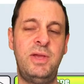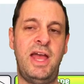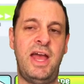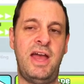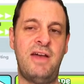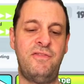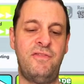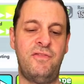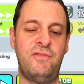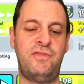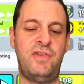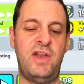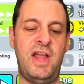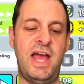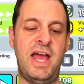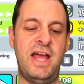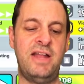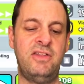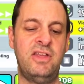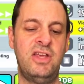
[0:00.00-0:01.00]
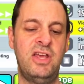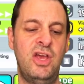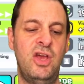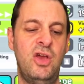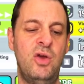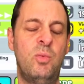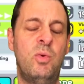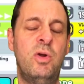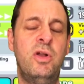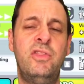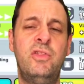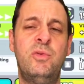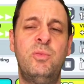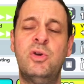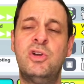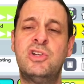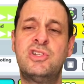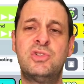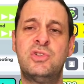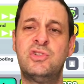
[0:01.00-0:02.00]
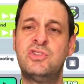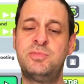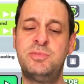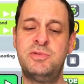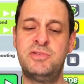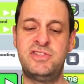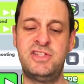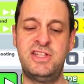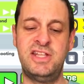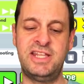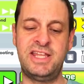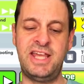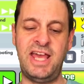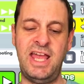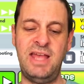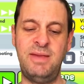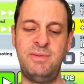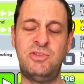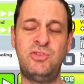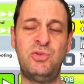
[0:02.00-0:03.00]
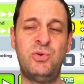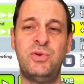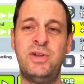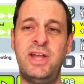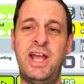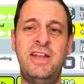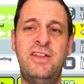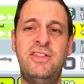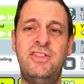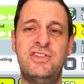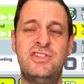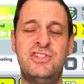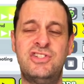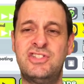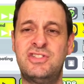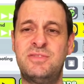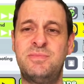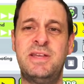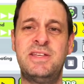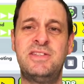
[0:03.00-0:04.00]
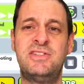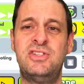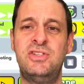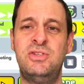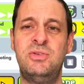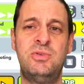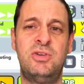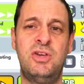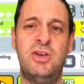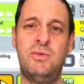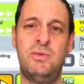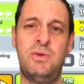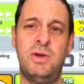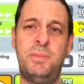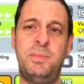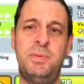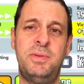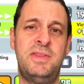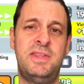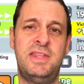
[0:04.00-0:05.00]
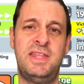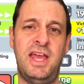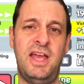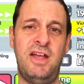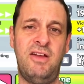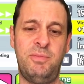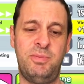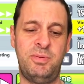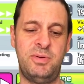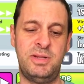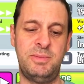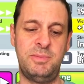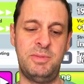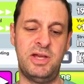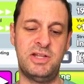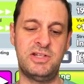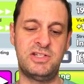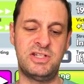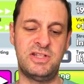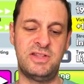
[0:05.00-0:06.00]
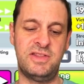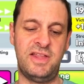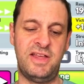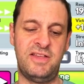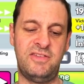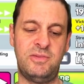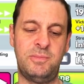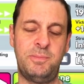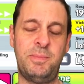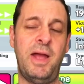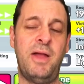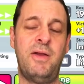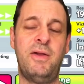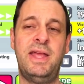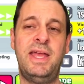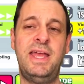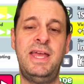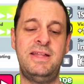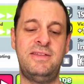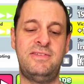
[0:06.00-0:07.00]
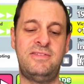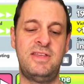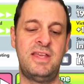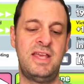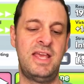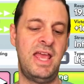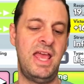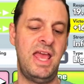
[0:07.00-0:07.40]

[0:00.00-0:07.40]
we have Vlad, one of the worst ultimates in the game, a tornado that just makes you go up in the air pretty much, and that's about it.